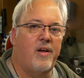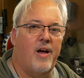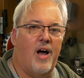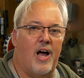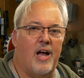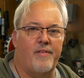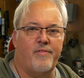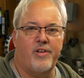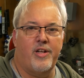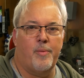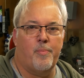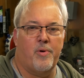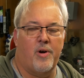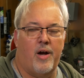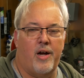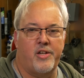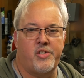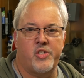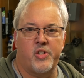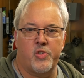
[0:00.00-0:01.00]
I've got a
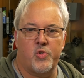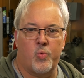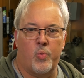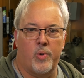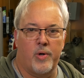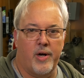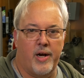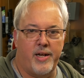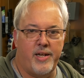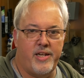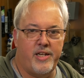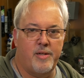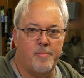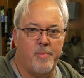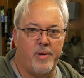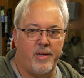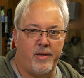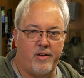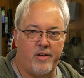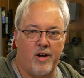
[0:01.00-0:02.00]
project where I need to
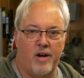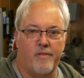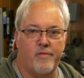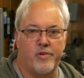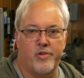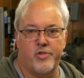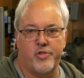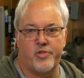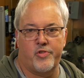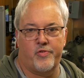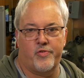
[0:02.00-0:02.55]
make covers